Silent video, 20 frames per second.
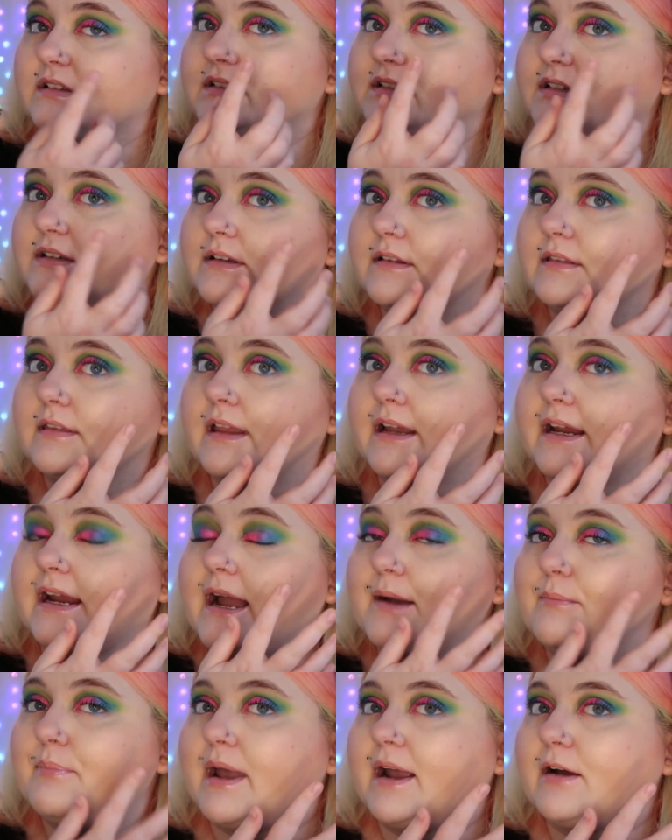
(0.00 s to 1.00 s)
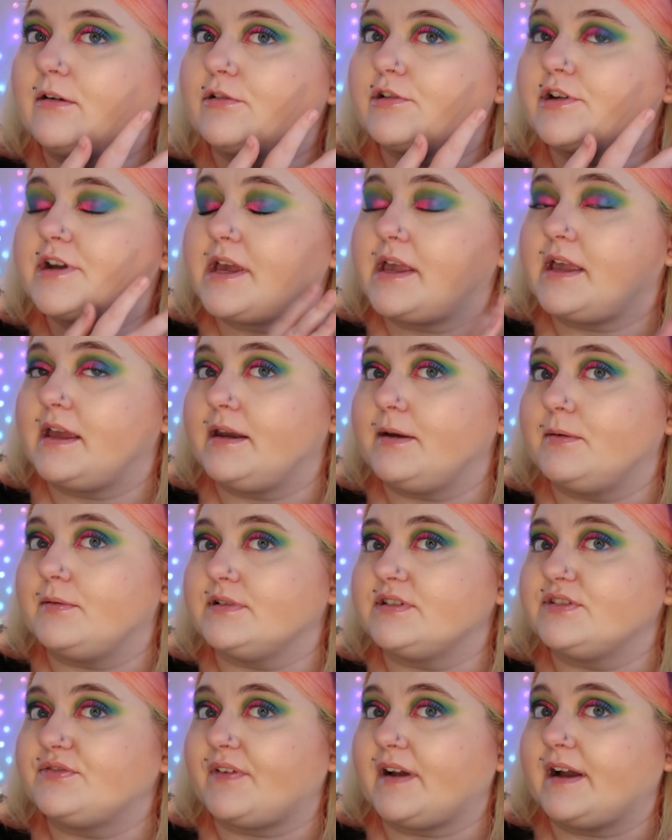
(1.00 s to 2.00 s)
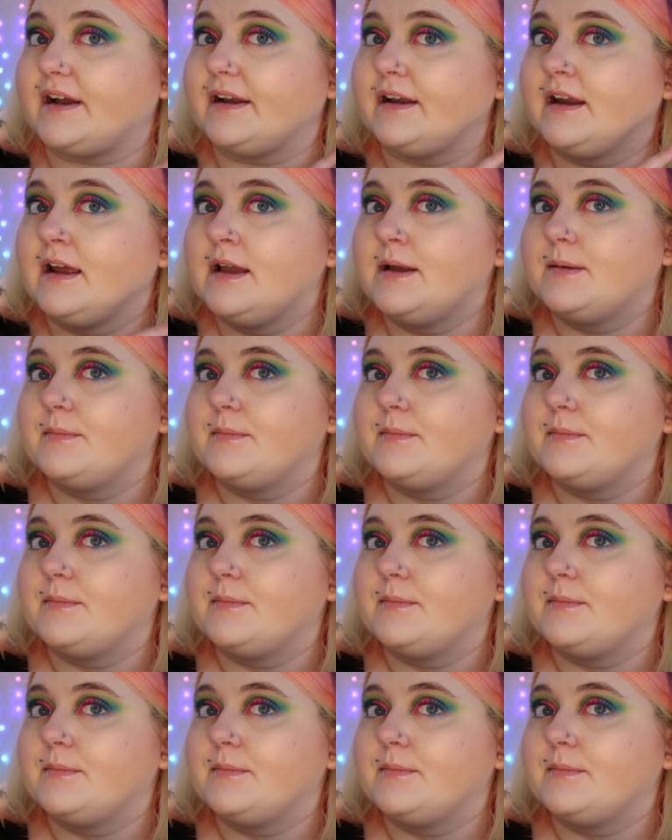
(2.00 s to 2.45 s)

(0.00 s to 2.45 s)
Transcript: to, like, I powdered it and it was fine,